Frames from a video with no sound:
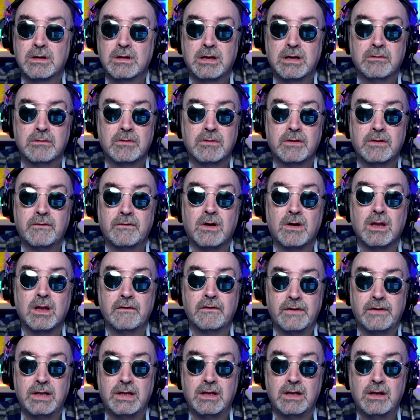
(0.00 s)
Get rid of all
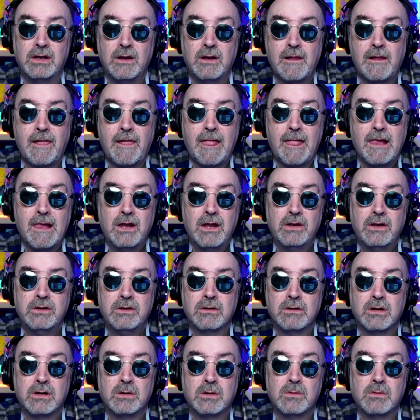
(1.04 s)
of it.
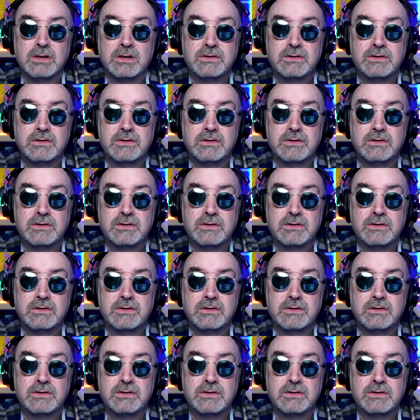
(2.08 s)
You're going to wear